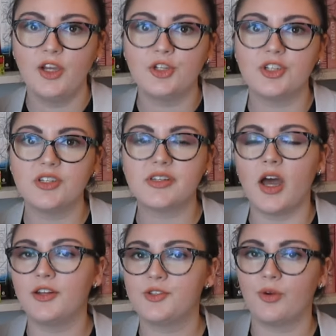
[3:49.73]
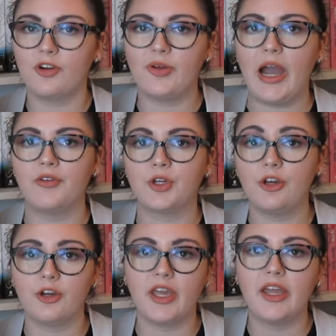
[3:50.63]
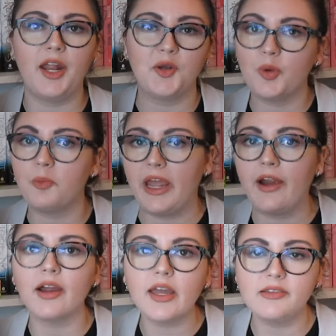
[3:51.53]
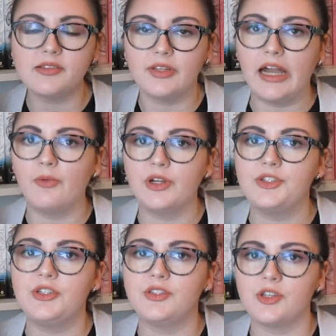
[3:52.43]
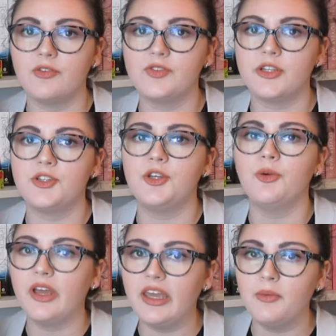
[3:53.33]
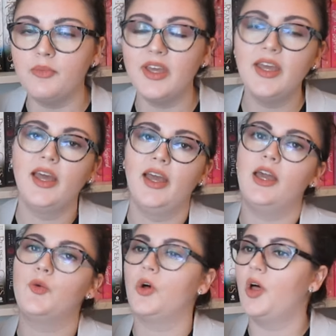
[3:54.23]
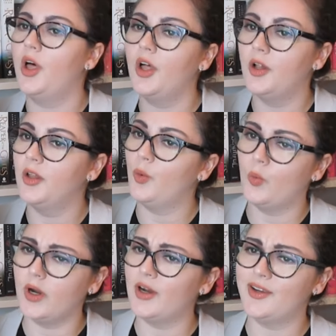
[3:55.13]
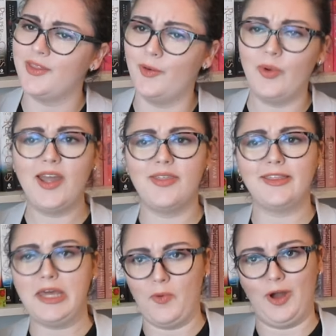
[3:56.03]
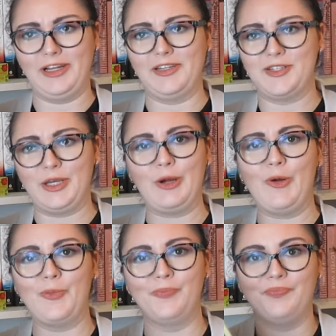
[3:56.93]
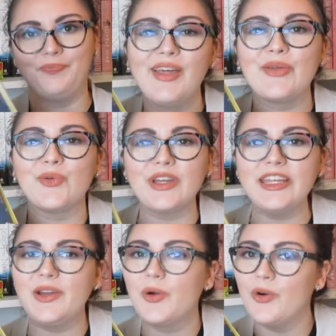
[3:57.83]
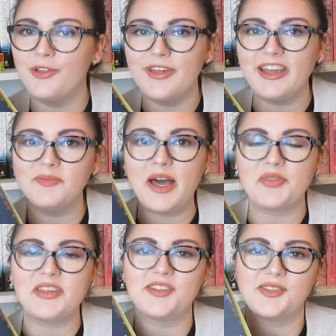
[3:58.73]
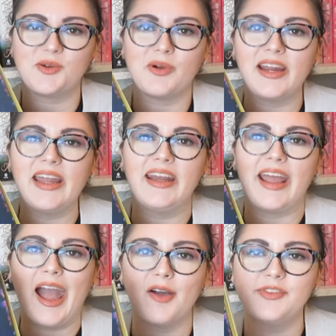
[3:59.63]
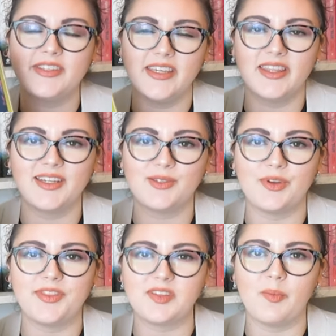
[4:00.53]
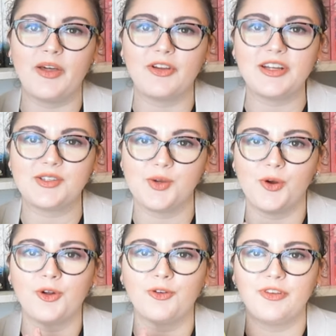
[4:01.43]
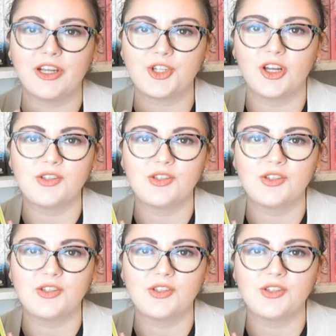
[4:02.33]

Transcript: she's taught sort of how to cook it and prepare it so that when she serves it to him, it will all work the way that they want it to. The really cool thing about this story, and I have seen this with some other historical fiction